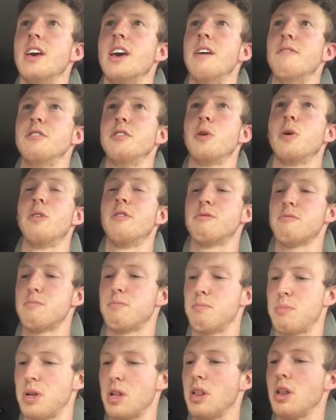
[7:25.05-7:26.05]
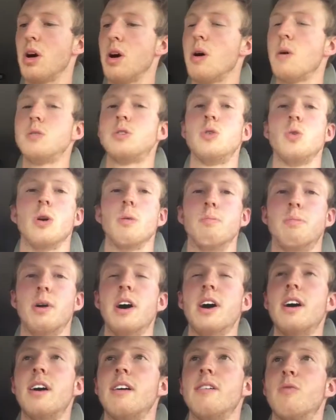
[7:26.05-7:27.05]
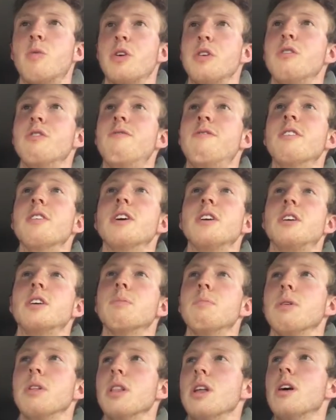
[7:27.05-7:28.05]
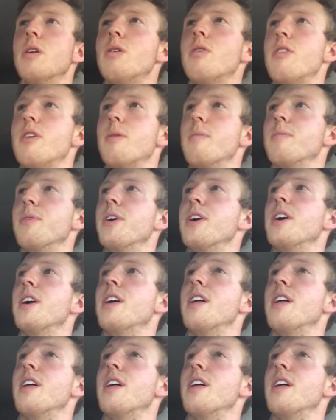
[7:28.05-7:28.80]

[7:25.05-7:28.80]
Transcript: If you're going from below to above, where you feel like you're below them,